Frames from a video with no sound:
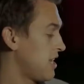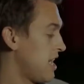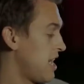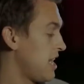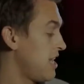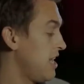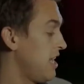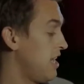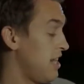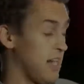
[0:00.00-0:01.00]
I
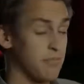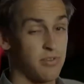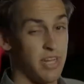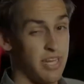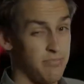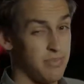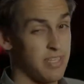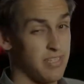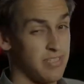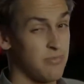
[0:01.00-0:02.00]
upgraded
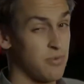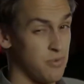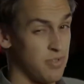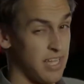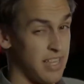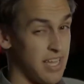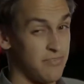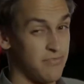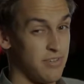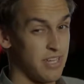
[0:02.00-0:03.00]
because I'm cool like
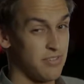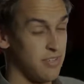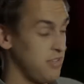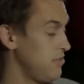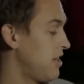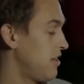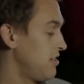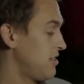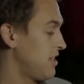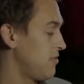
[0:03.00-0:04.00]
that for an extra
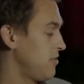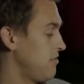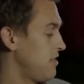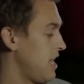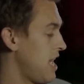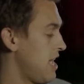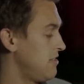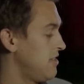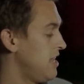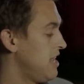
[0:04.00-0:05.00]
$2 to get rid of the
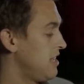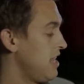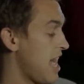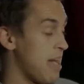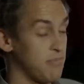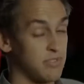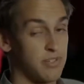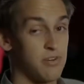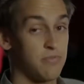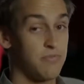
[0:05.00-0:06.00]
ads. The app is
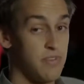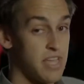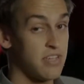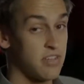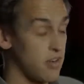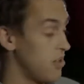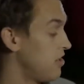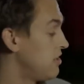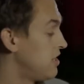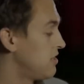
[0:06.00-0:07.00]
called Fake
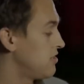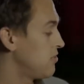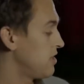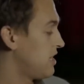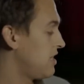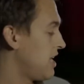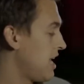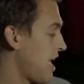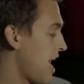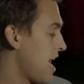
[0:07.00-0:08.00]
Call. So within
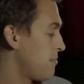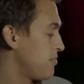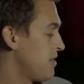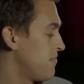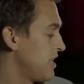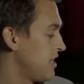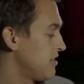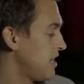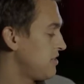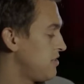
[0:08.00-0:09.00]
that app, it
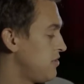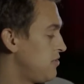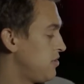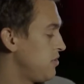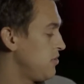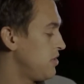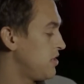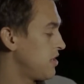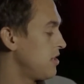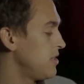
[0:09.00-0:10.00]
allows you to
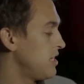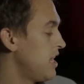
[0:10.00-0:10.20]
determine